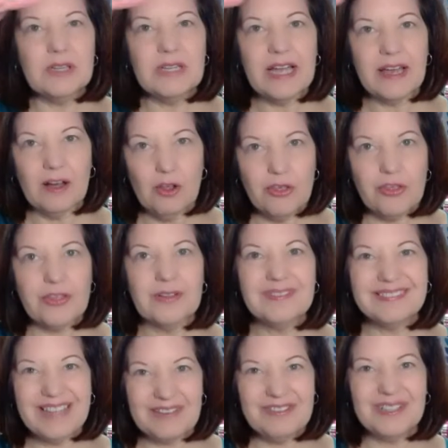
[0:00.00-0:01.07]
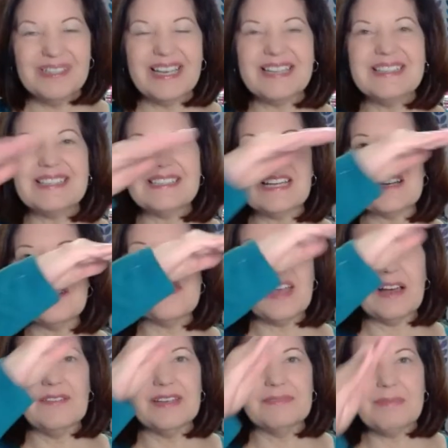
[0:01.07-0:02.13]
health level instead of
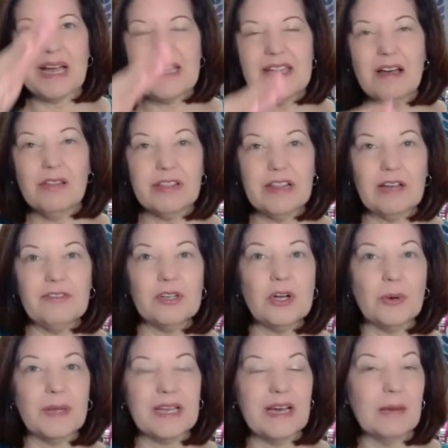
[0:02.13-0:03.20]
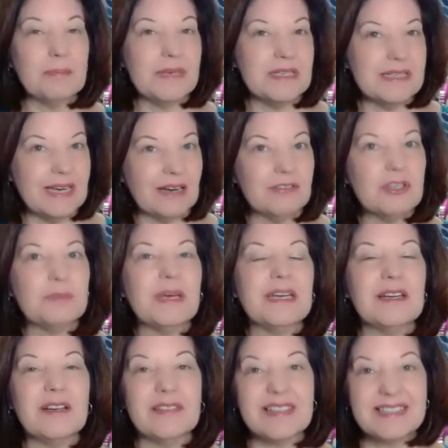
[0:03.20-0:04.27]
having my health level going up and down
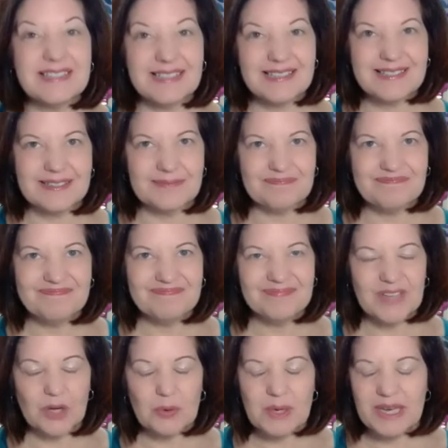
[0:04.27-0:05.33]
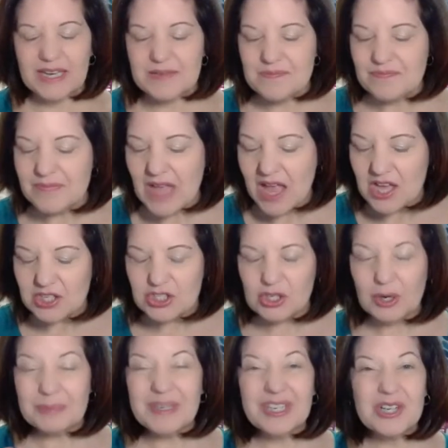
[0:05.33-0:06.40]
depending on the season. Okay, so
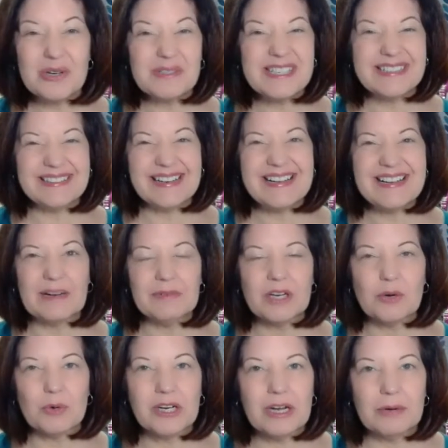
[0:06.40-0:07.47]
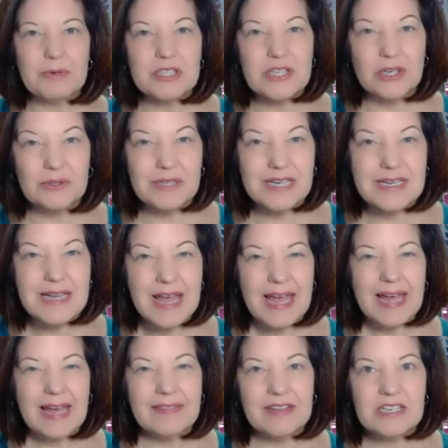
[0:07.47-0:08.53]
I'm going to go tonight. I'm going to work out with Tony, and then